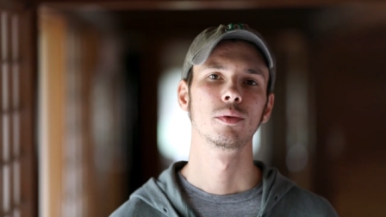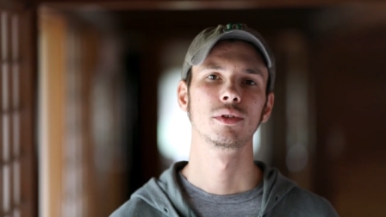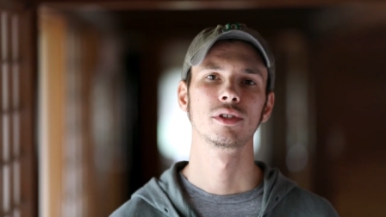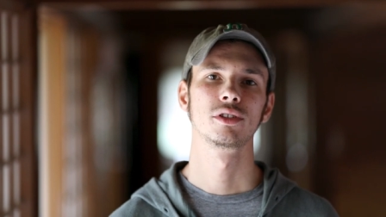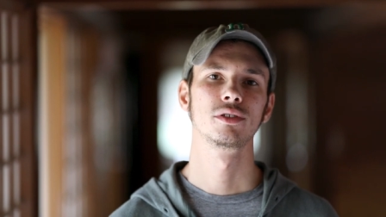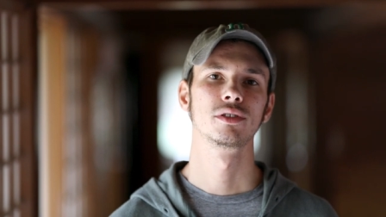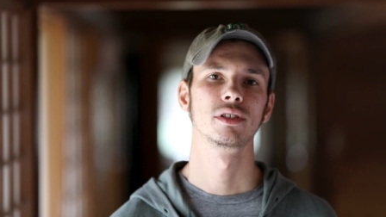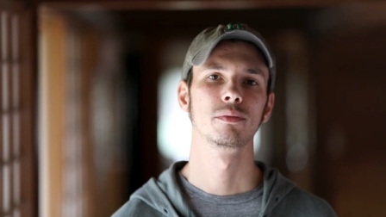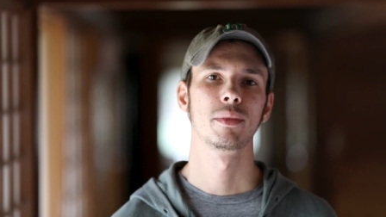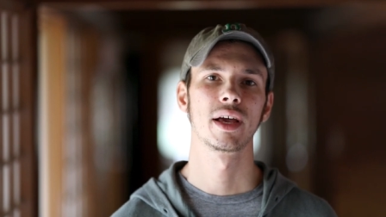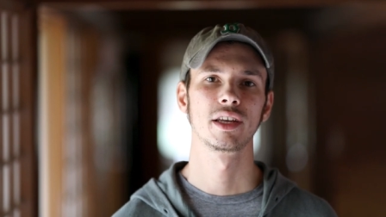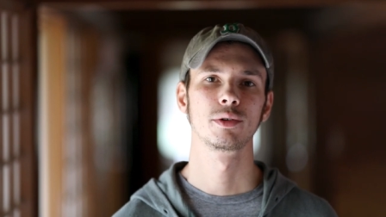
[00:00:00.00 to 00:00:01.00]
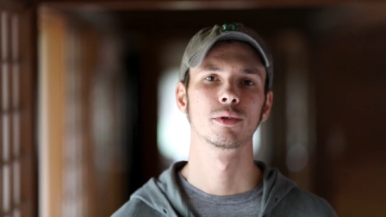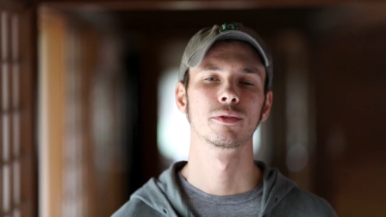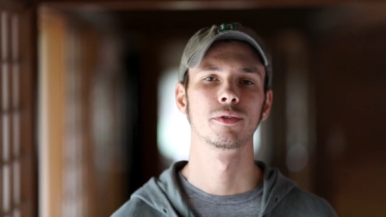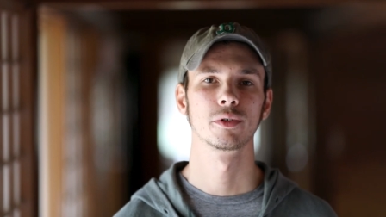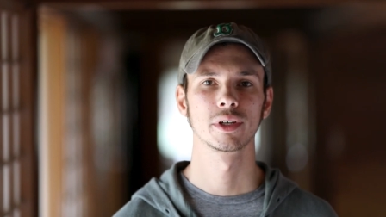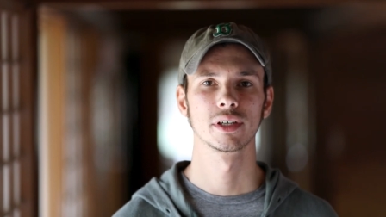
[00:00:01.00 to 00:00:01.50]
when you're using manual
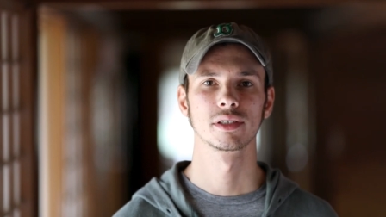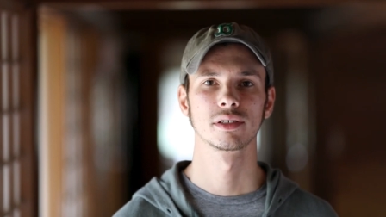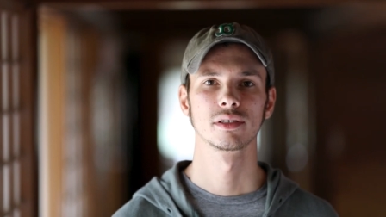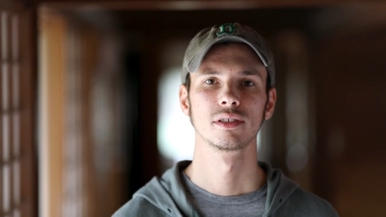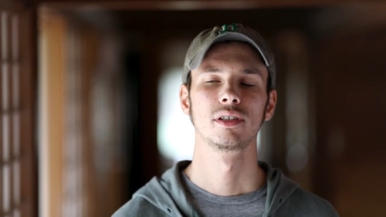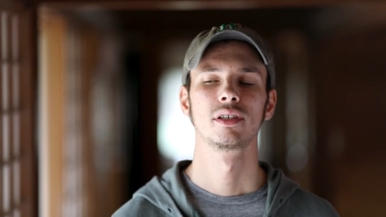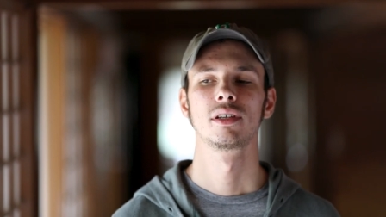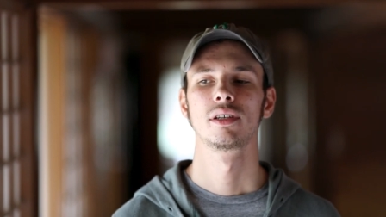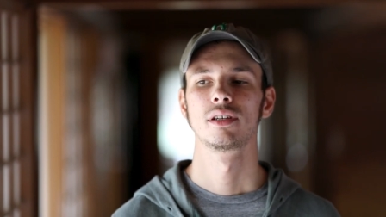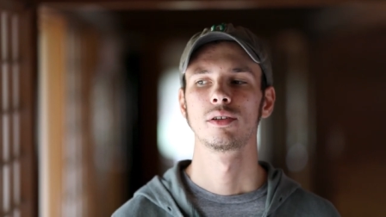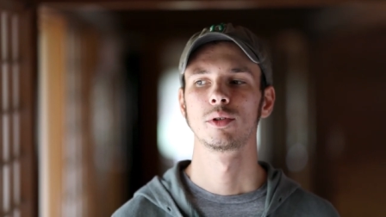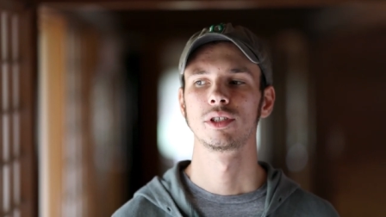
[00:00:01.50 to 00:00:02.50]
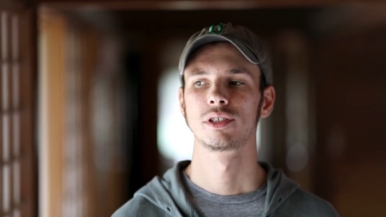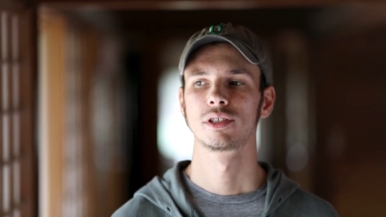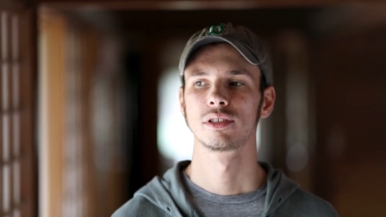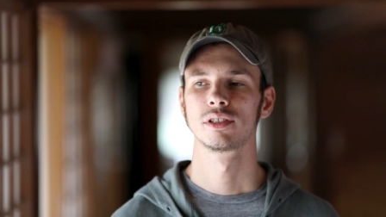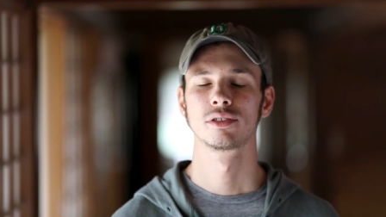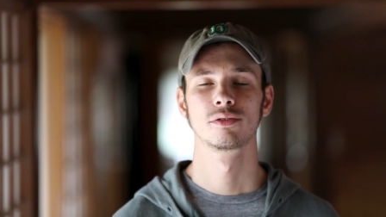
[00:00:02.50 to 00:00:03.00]
focus
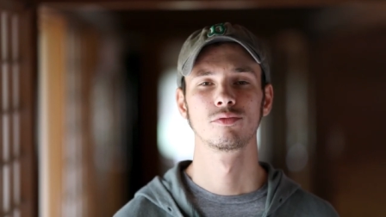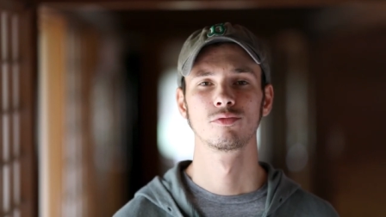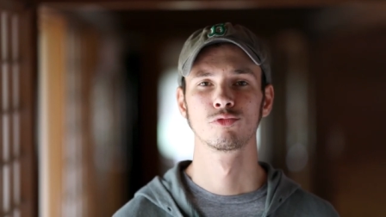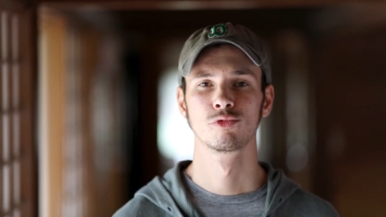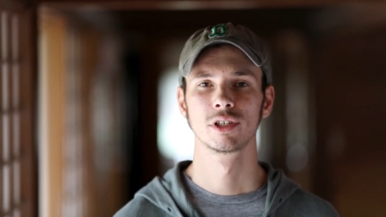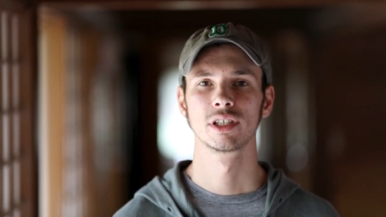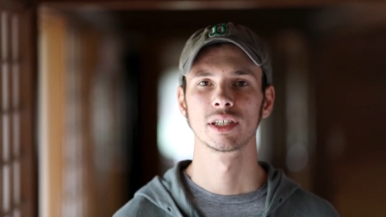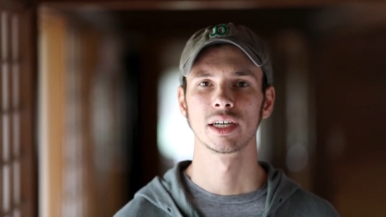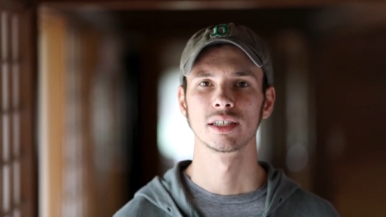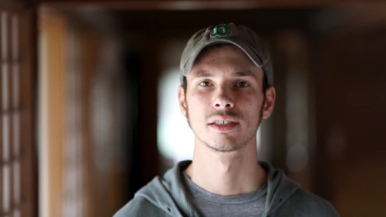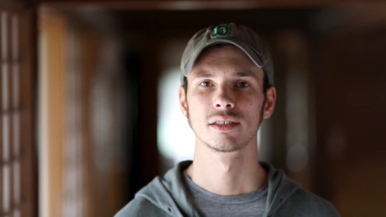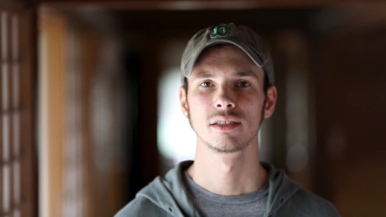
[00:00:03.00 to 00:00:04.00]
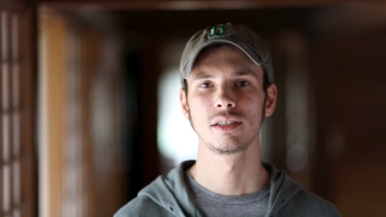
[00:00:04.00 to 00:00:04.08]
which is really nice.